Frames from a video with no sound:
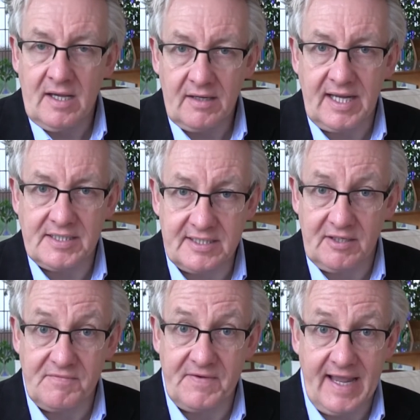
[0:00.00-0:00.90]
Okay, so
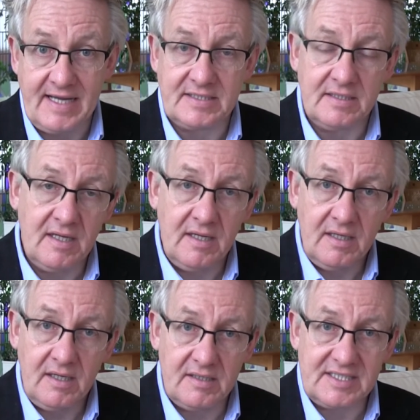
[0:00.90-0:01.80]
don't forget,
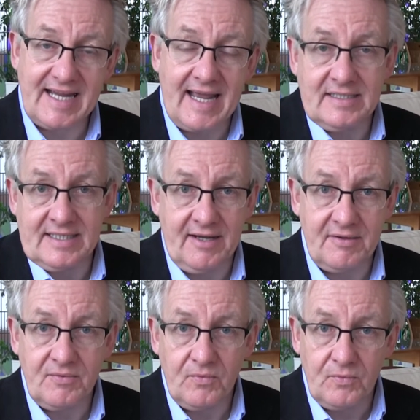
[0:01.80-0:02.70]
uh, scan
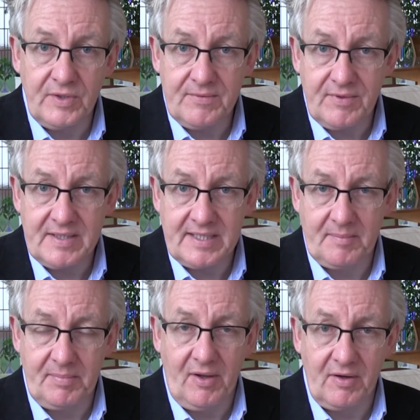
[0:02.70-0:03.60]
down, reread
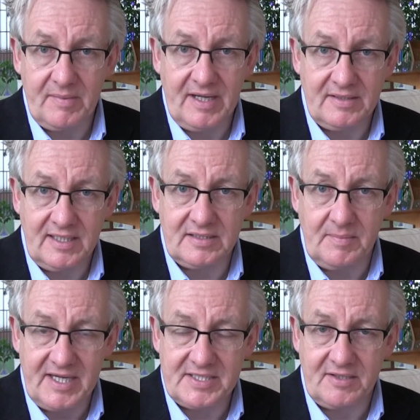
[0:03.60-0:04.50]
that blog about that,
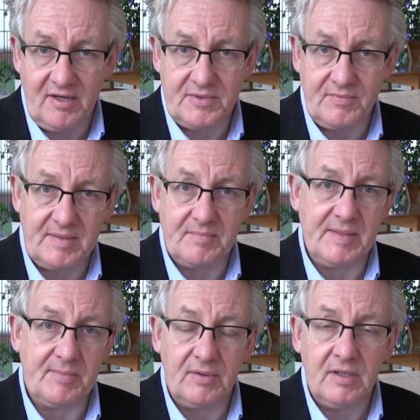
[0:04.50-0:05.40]
the best time to ring
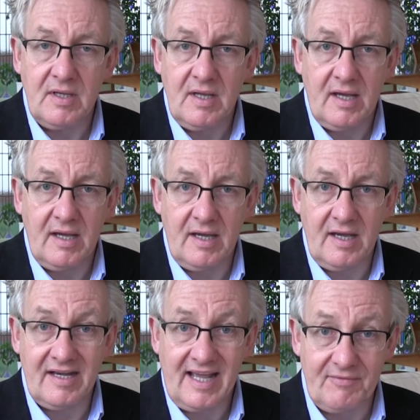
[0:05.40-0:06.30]
people, uh,
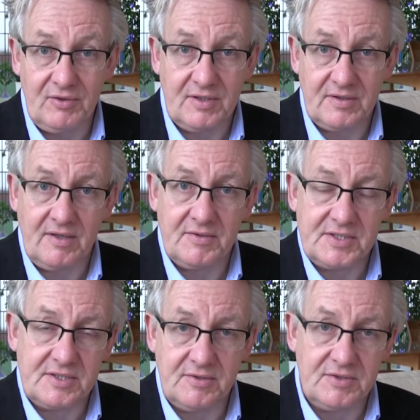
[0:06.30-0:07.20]
and have a look at
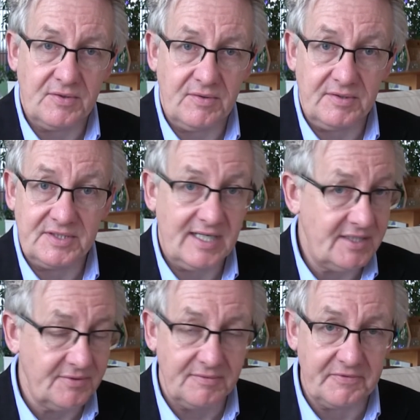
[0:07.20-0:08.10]
those tutorials. So
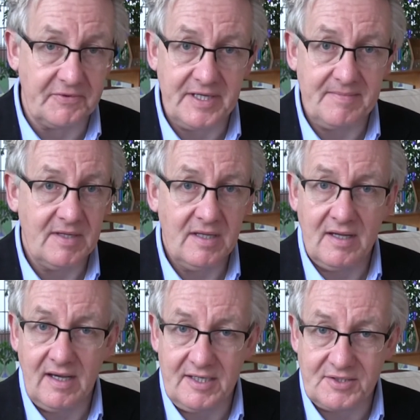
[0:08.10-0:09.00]
it's all free
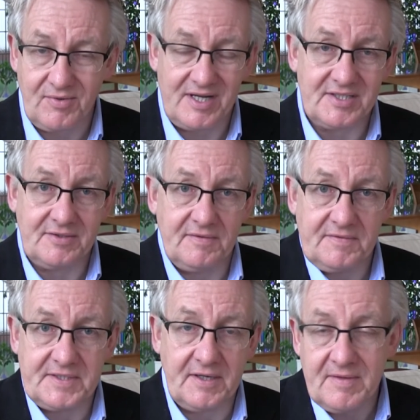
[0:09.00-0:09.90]
and it's great
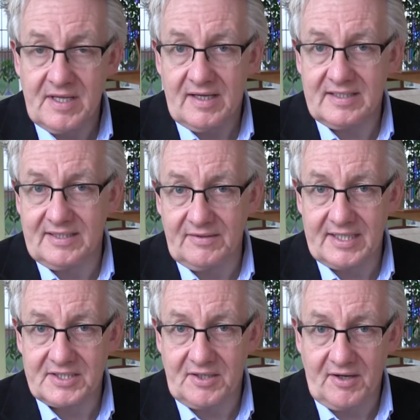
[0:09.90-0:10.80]
stuff. So until
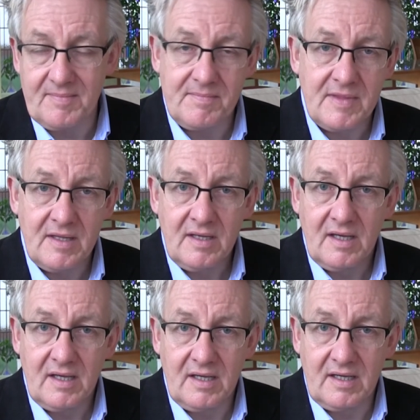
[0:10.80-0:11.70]
next time,
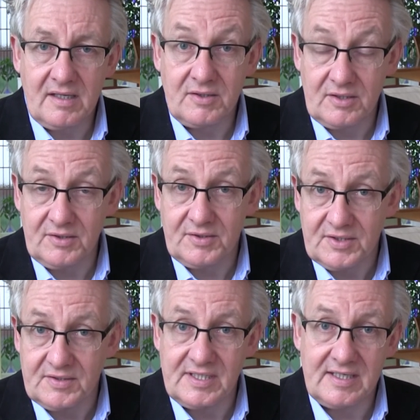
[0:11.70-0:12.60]
uh, good luck, at
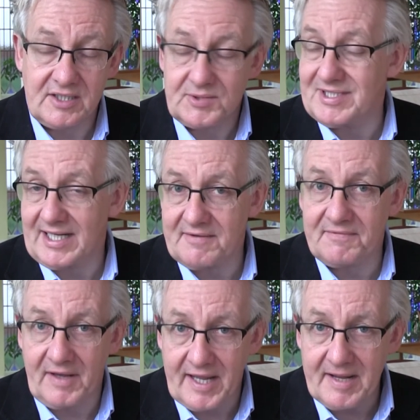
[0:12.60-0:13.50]
hunting, and as we say in
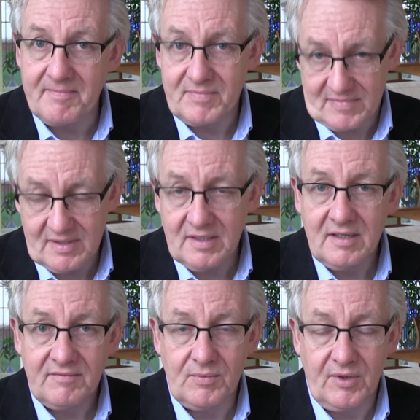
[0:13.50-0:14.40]
Flair,
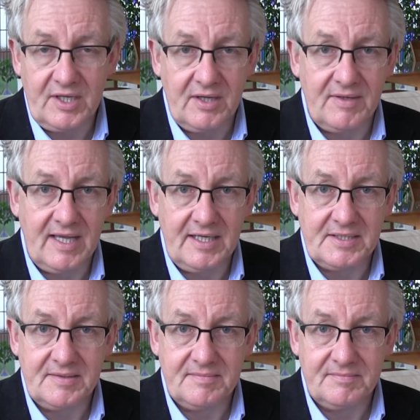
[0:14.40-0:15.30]
if you want it, go and get
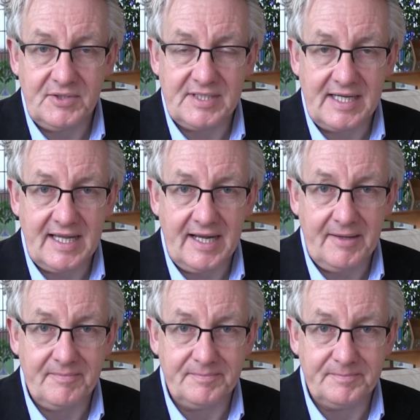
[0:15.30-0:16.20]
it. You take care now.